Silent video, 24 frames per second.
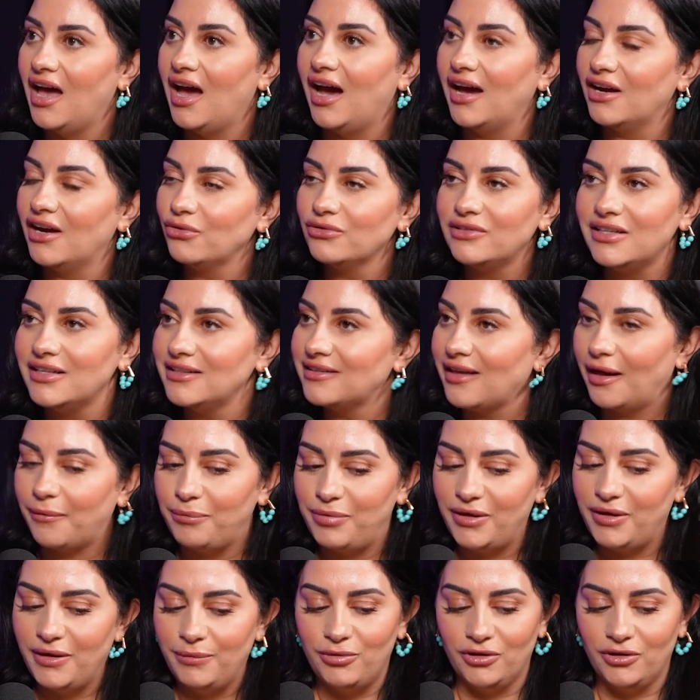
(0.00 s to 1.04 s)
I don't think that
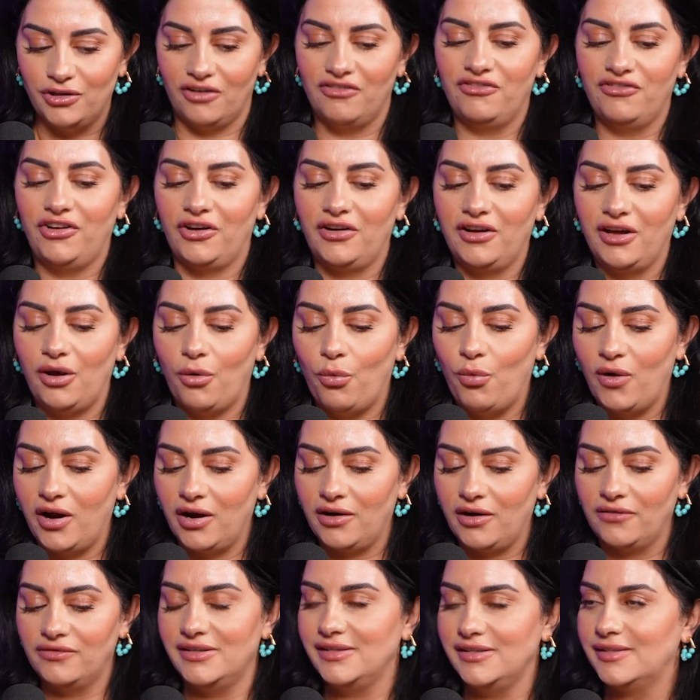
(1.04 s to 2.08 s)
people are very
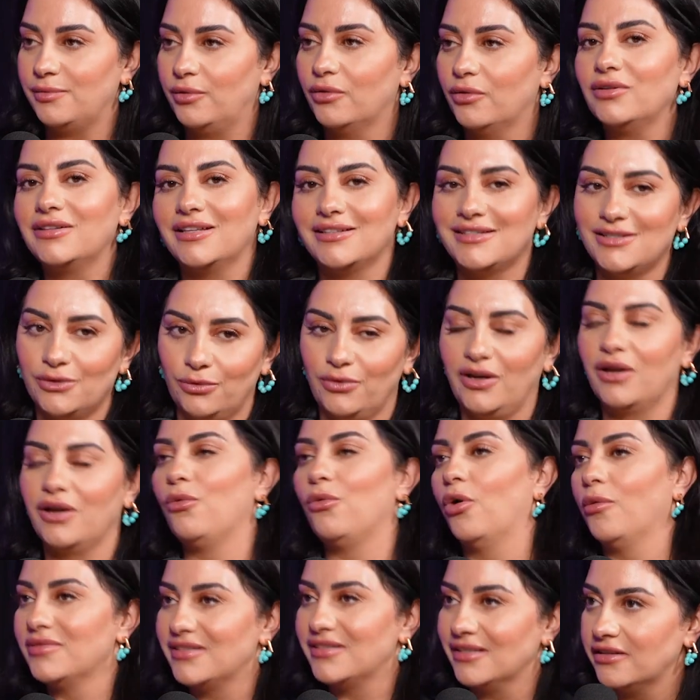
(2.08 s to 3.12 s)
aware of these. Well, that's a
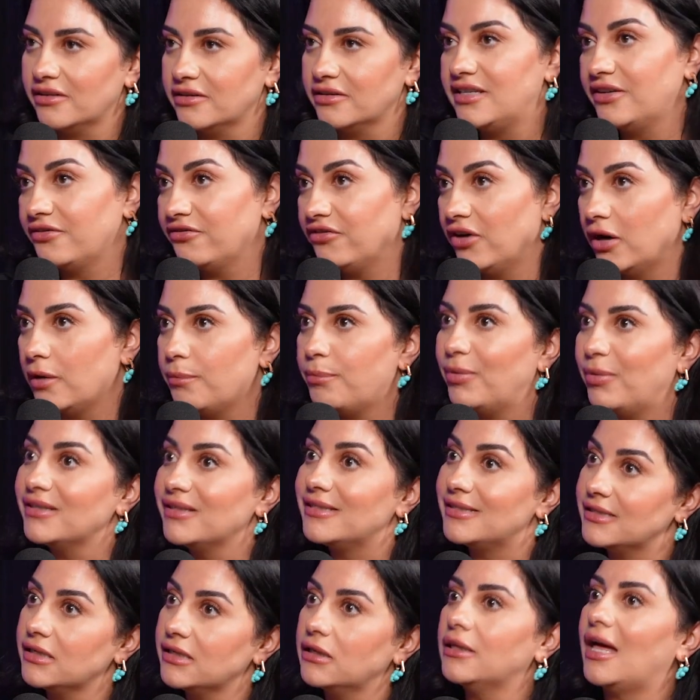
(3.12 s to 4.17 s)
ringworm. It's a little different.
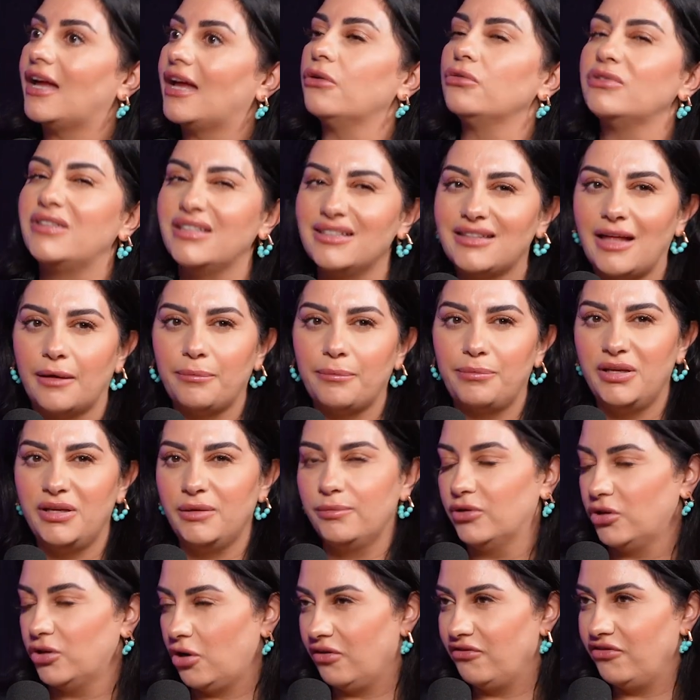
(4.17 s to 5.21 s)
But still, I don't think that
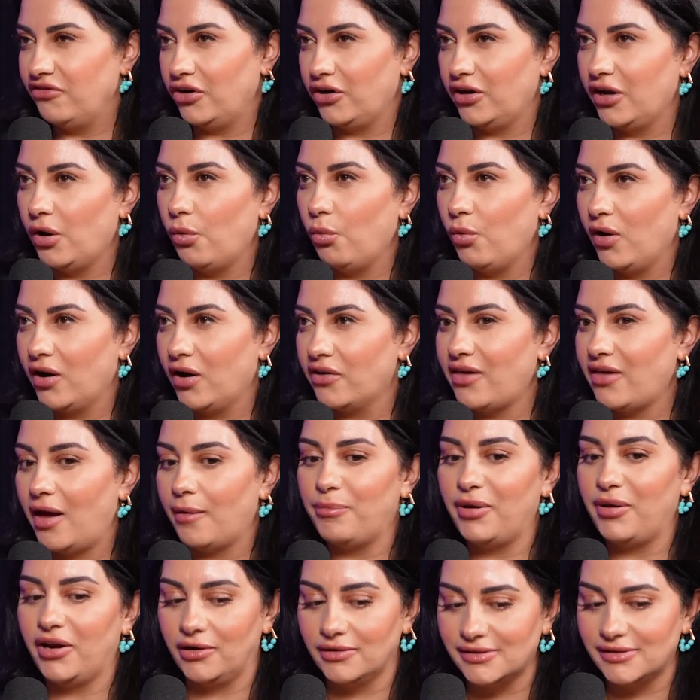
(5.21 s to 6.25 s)
people are very aware
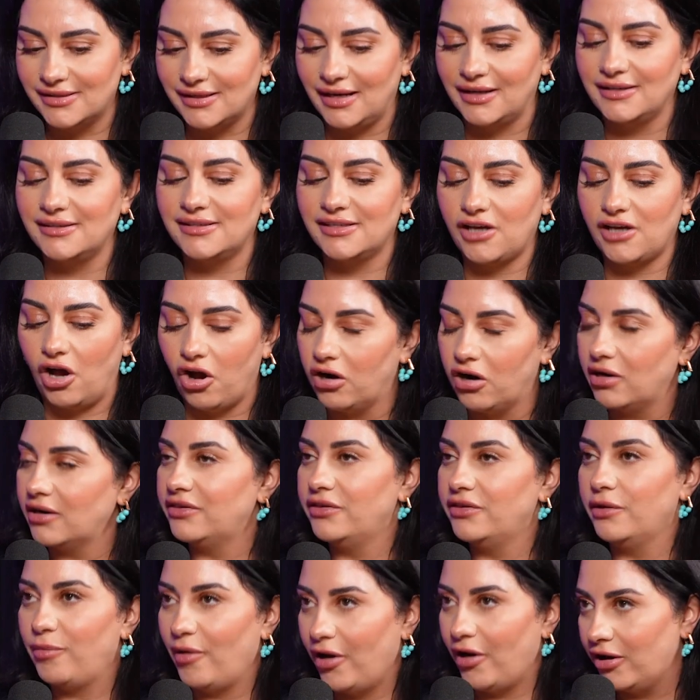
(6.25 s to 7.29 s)
that parasites are
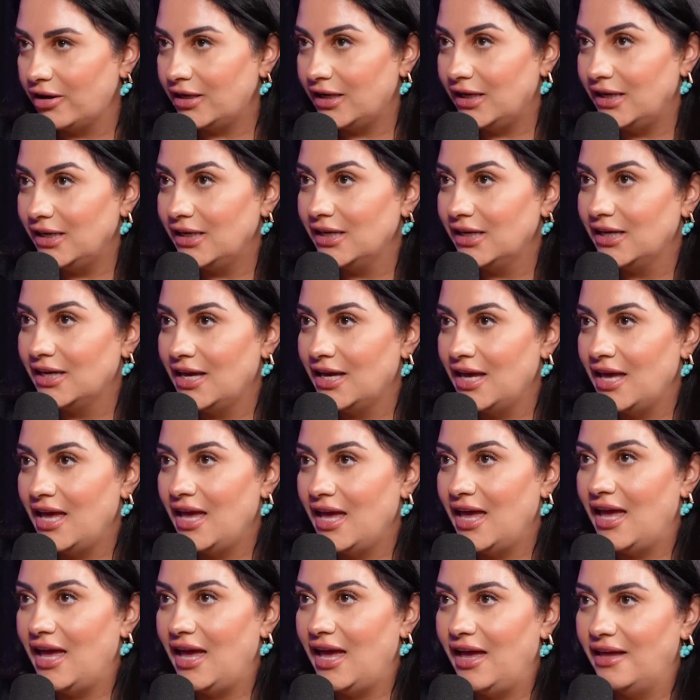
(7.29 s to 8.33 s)
in the body.
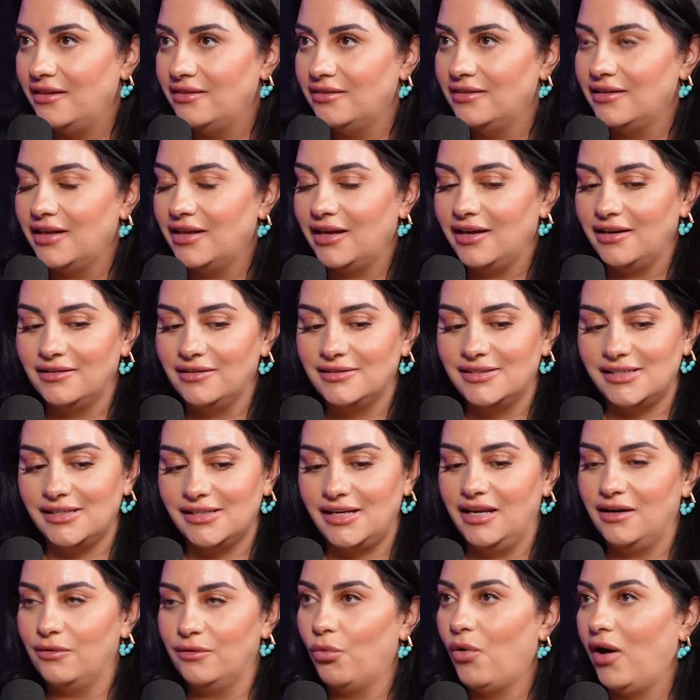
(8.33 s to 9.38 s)
And it's
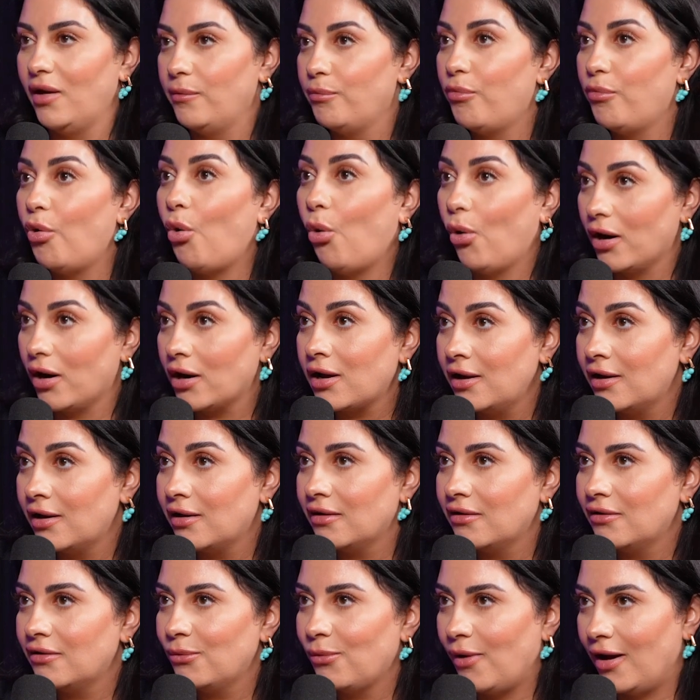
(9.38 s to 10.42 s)
in what? Pork?
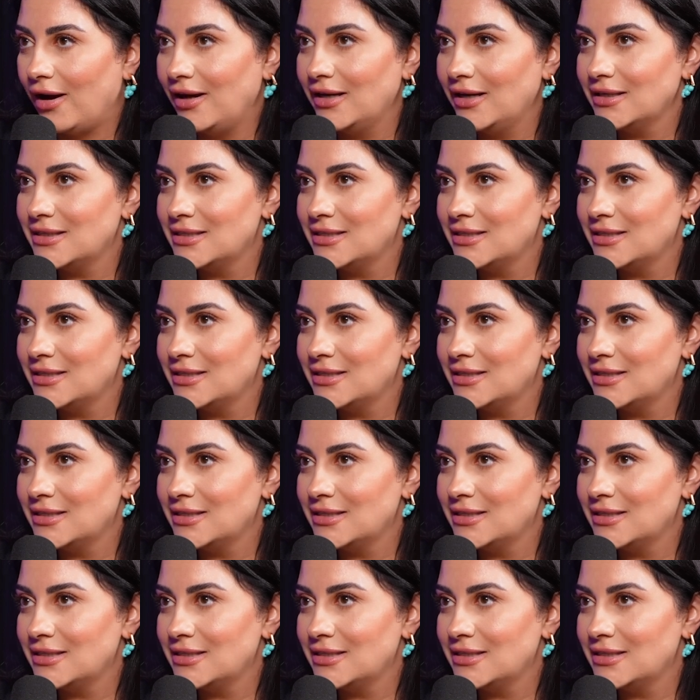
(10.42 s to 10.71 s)
right?